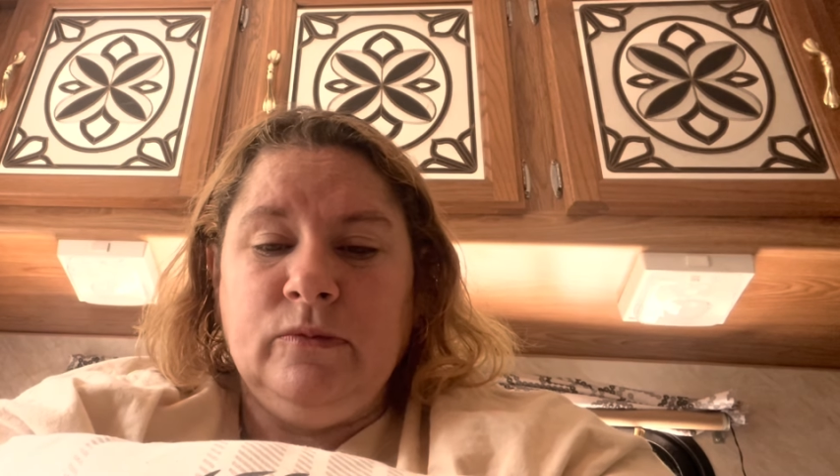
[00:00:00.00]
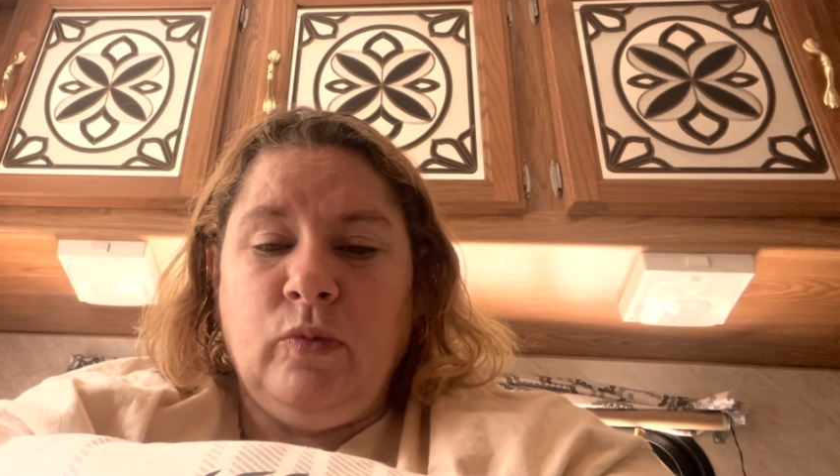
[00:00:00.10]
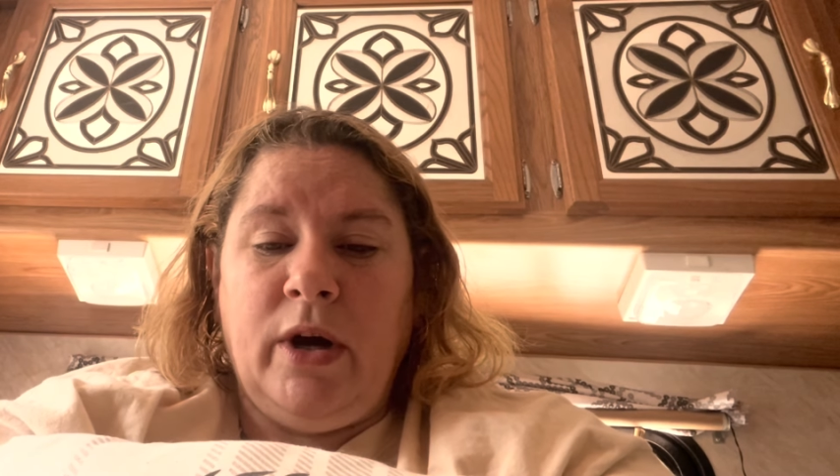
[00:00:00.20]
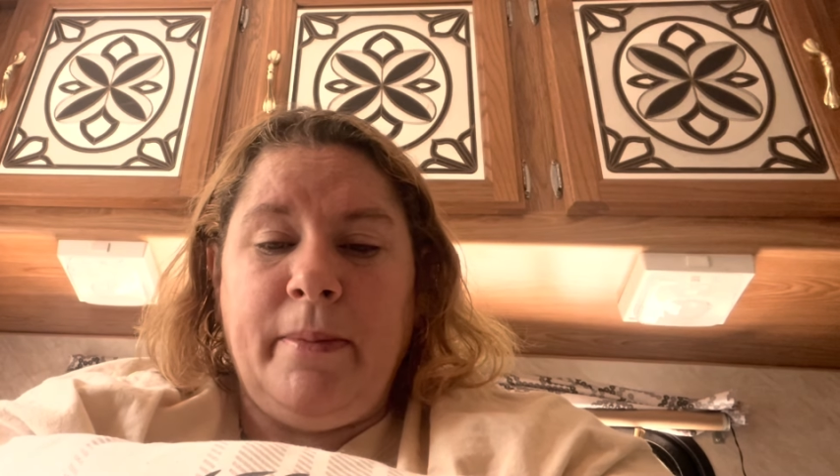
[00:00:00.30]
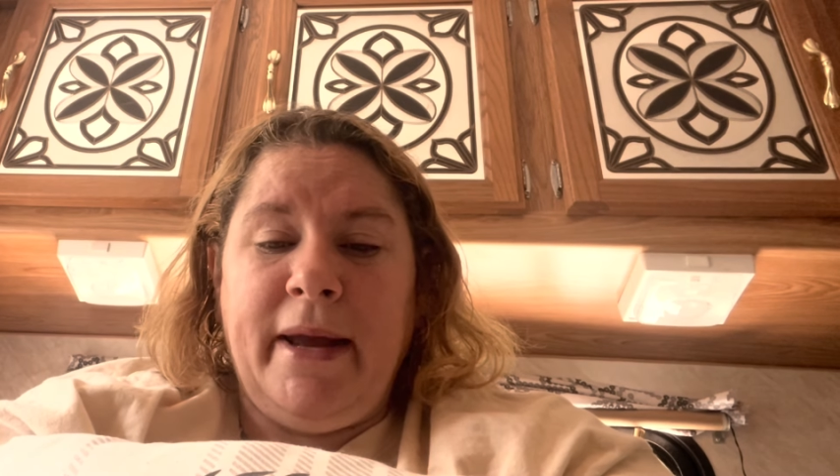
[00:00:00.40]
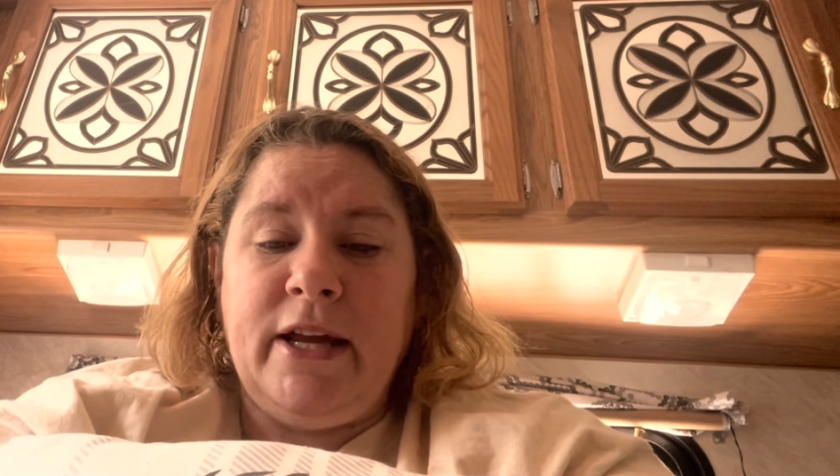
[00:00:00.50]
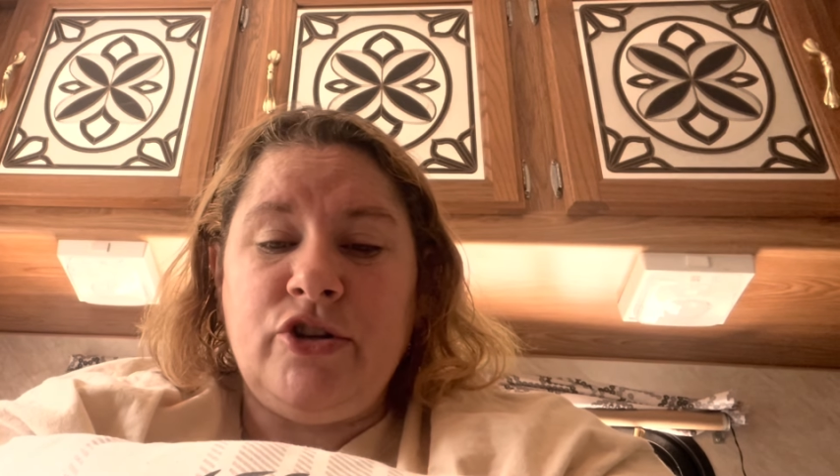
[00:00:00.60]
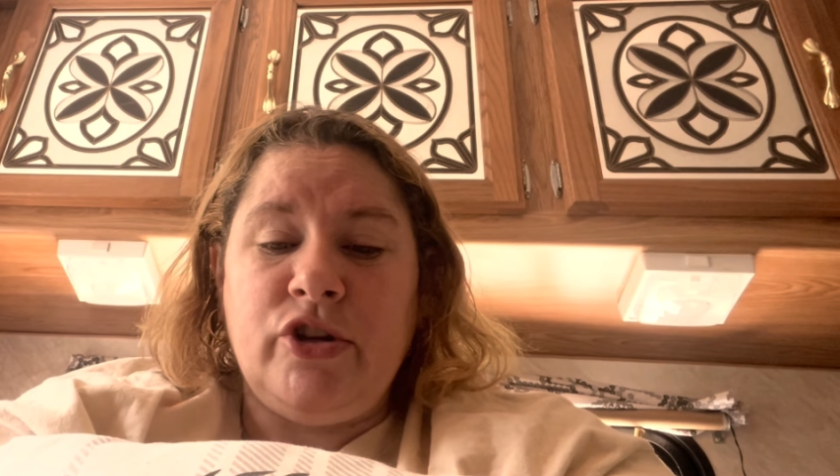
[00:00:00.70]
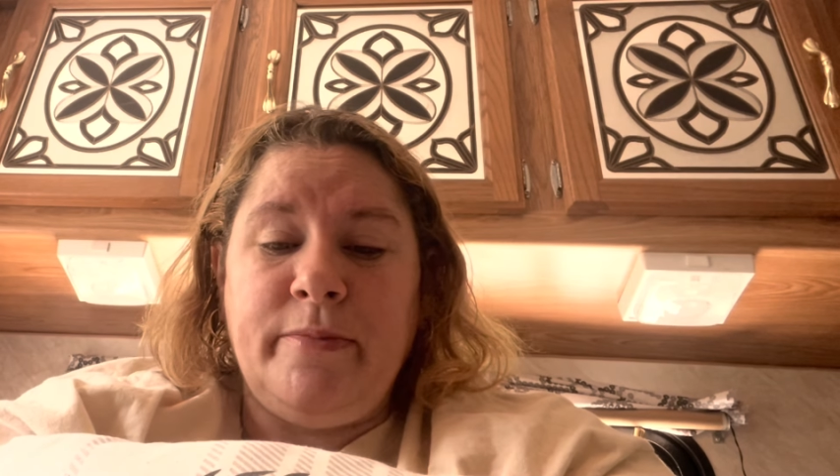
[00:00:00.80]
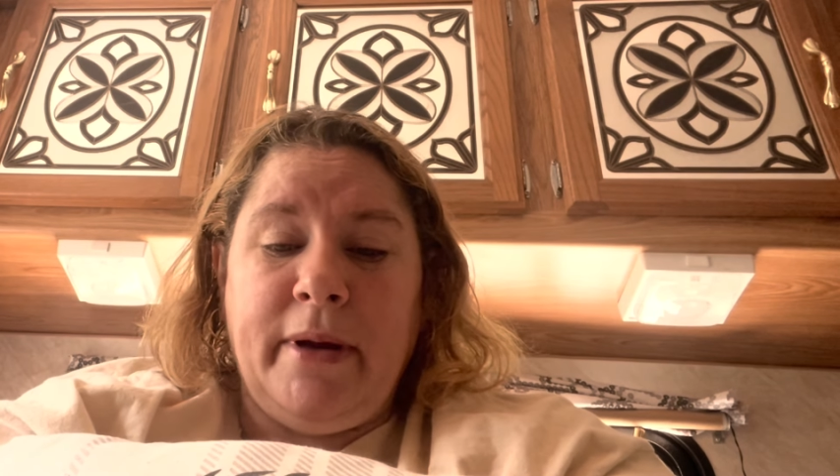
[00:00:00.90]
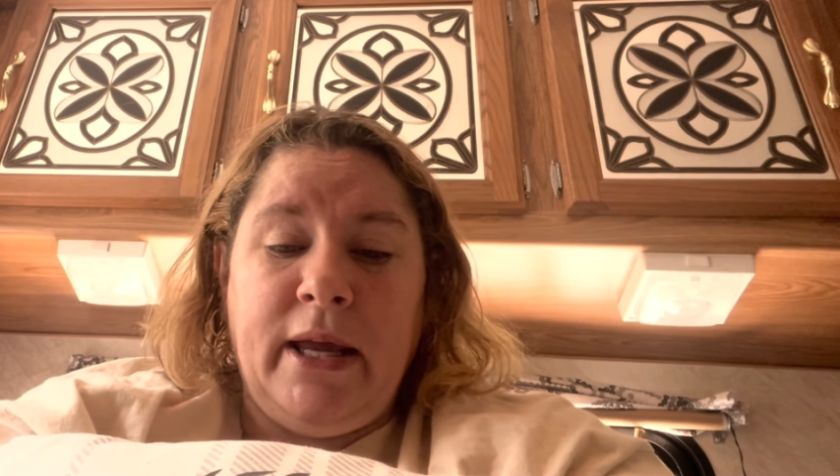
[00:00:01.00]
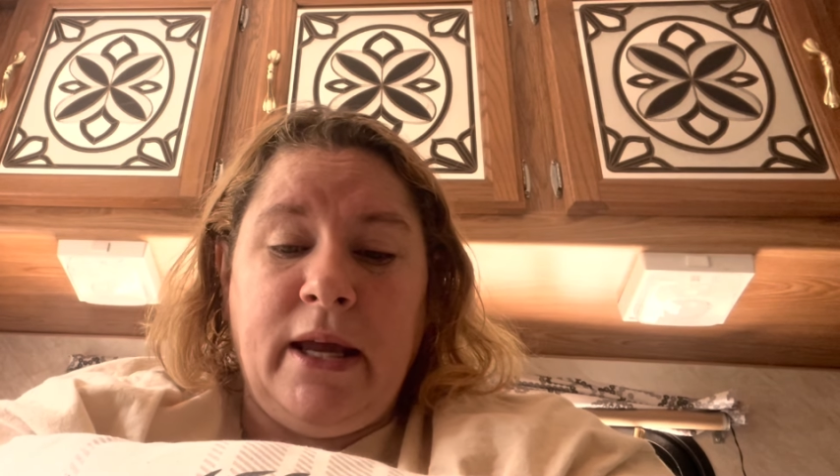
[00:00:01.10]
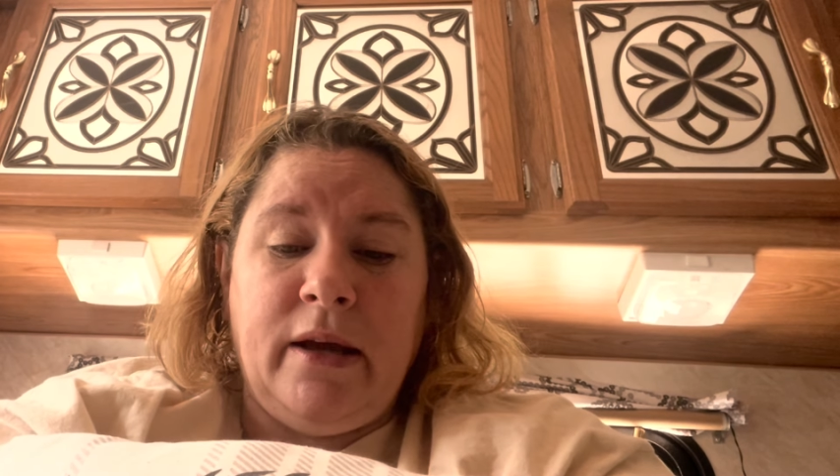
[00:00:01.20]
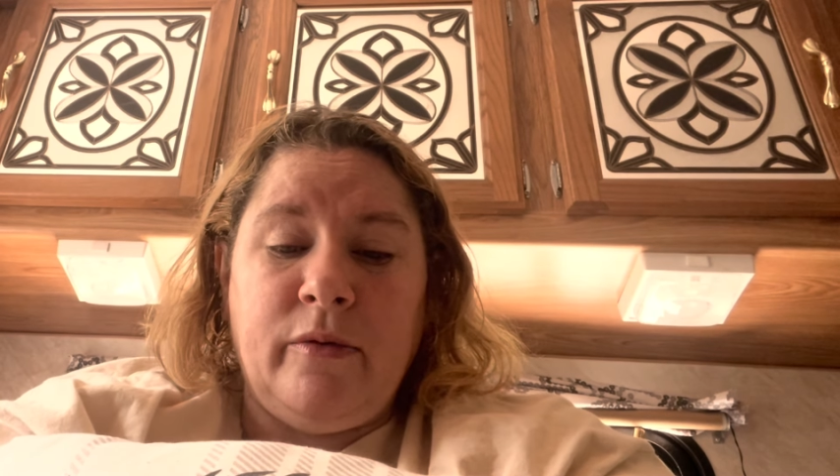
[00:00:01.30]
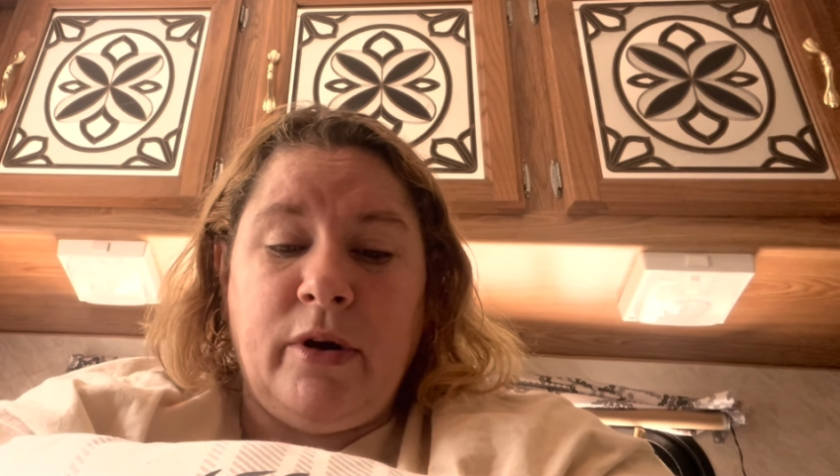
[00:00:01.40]
What a man should
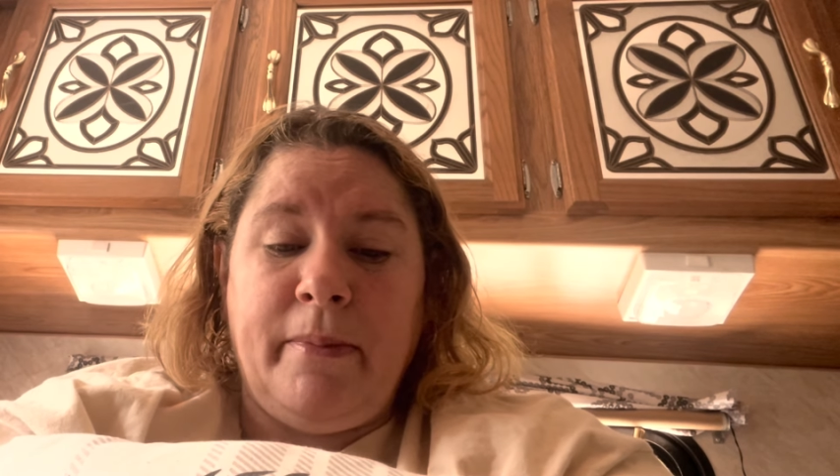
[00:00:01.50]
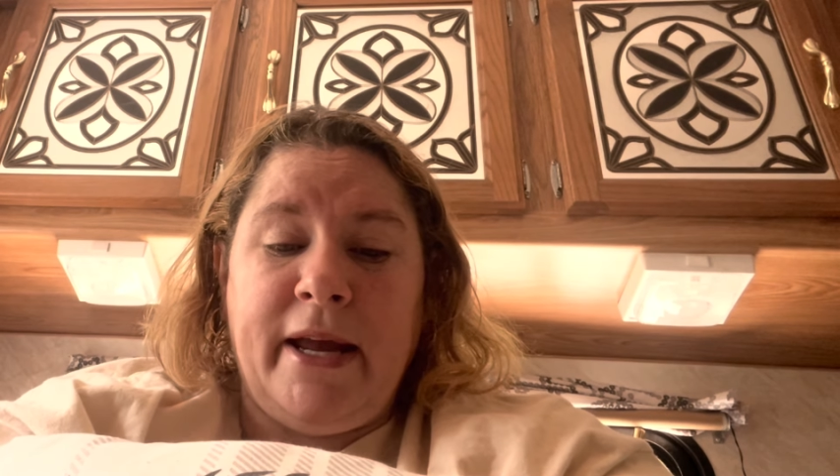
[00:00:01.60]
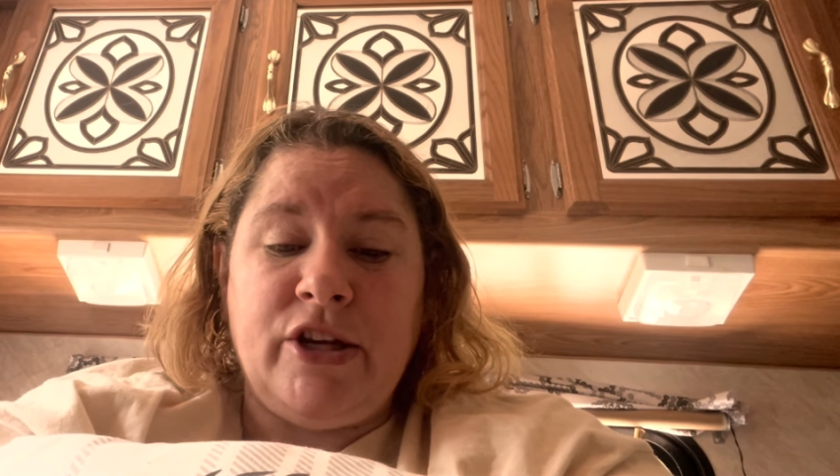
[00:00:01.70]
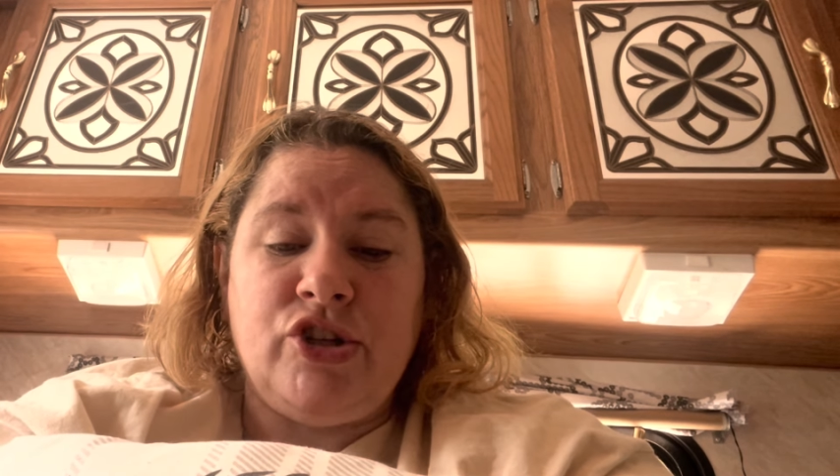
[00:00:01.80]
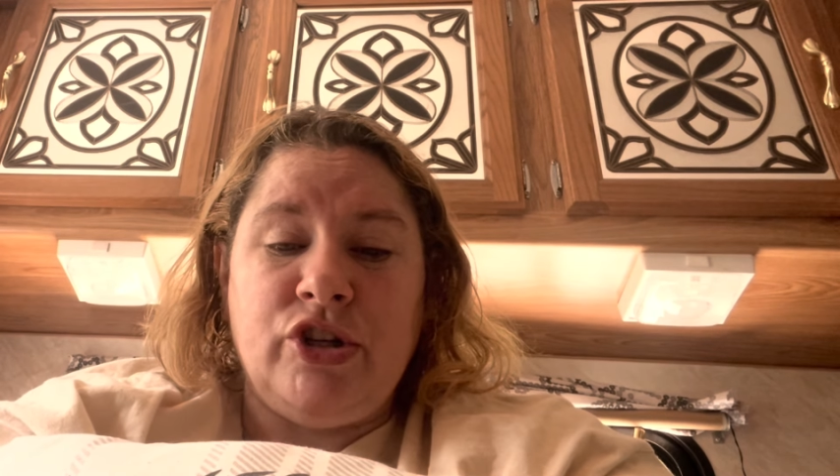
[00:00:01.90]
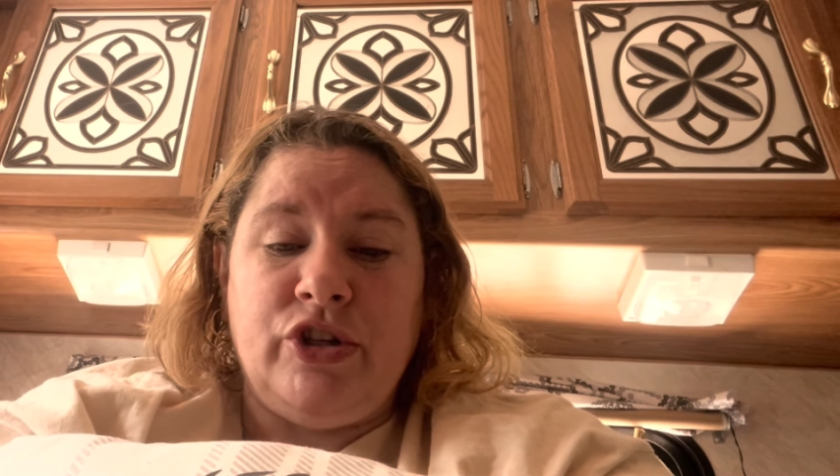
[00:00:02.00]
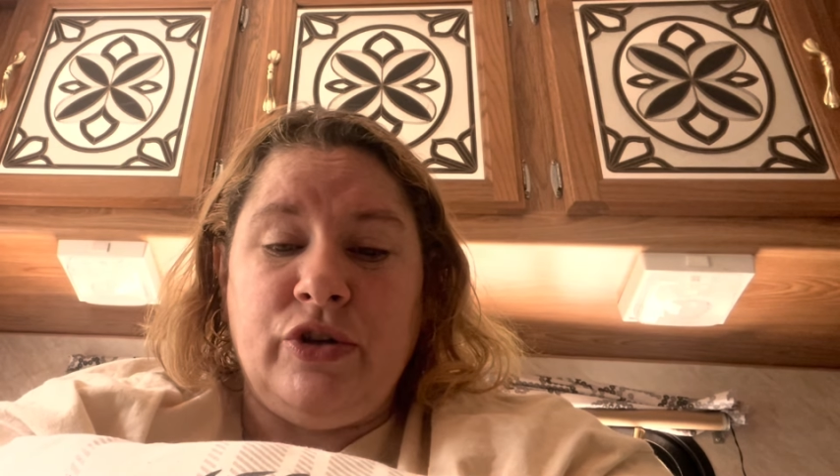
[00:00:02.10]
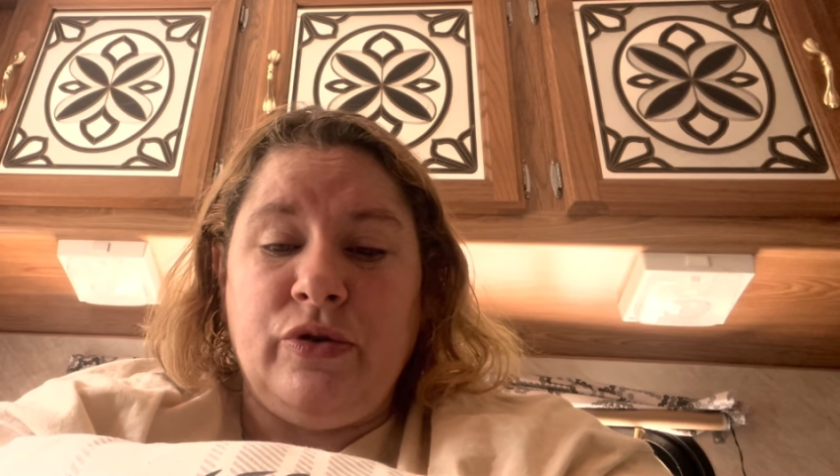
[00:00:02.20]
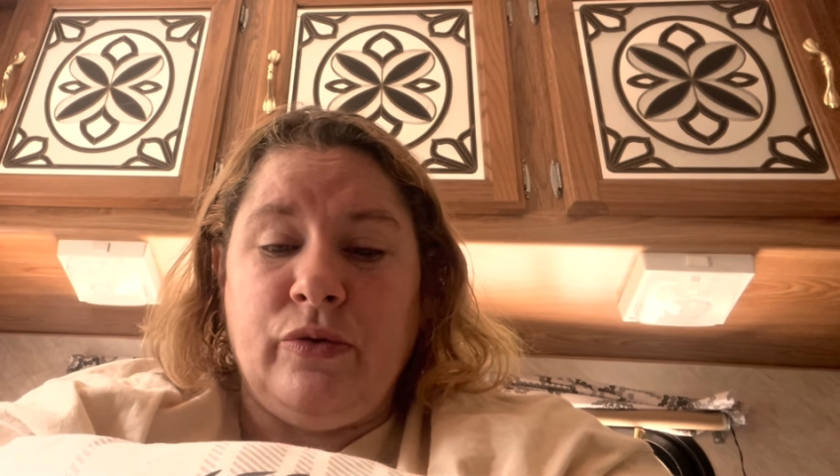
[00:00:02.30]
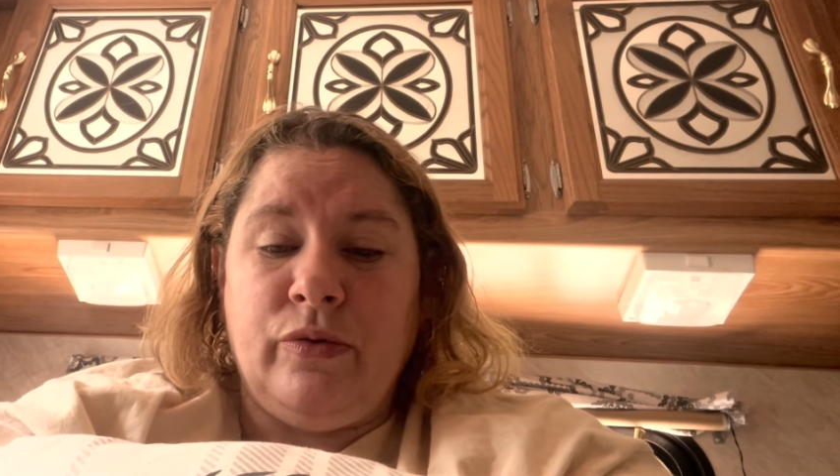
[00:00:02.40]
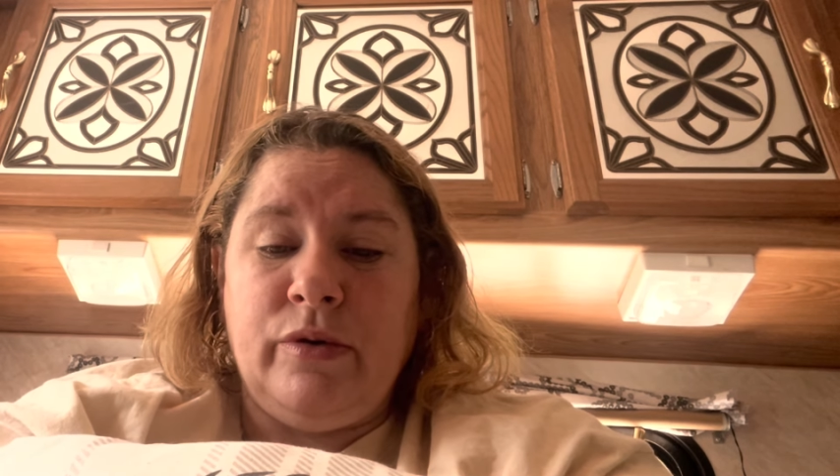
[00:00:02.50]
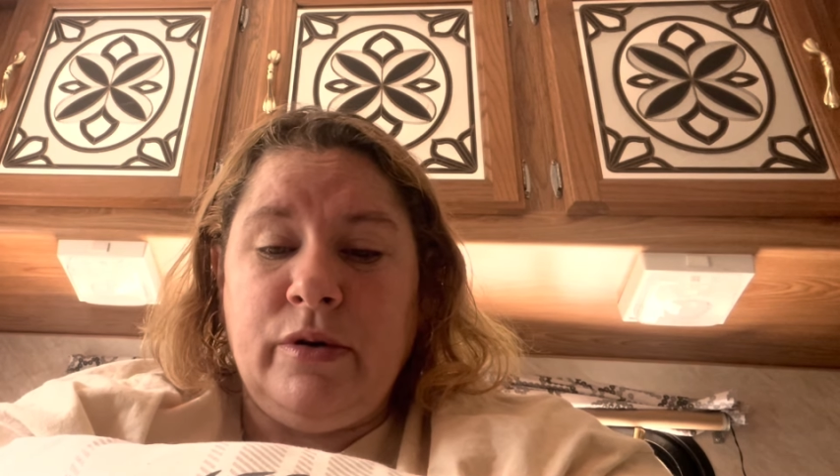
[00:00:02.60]
be, what a man should do.